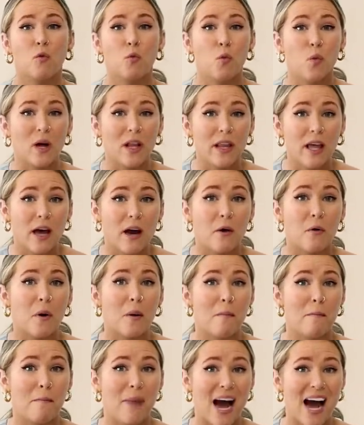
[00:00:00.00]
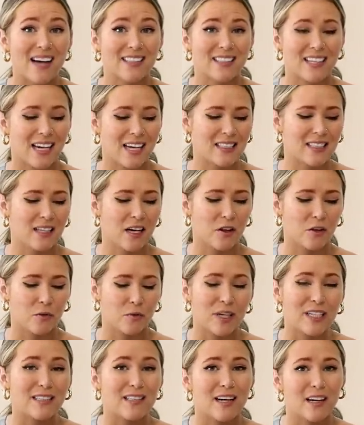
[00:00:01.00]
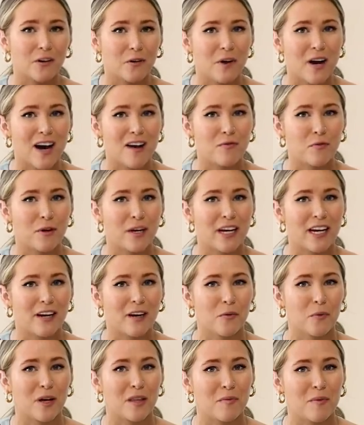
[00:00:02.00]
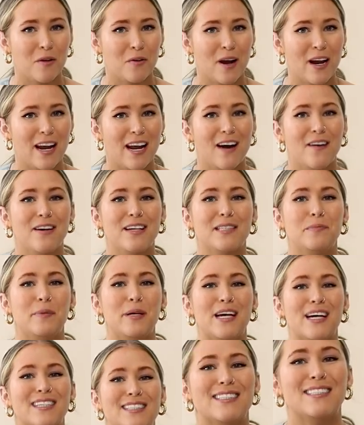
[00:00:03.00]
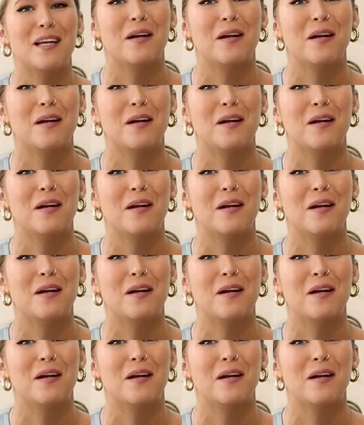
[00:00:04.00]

Willow baskets. Now, the reason I don't have one here with me right now is because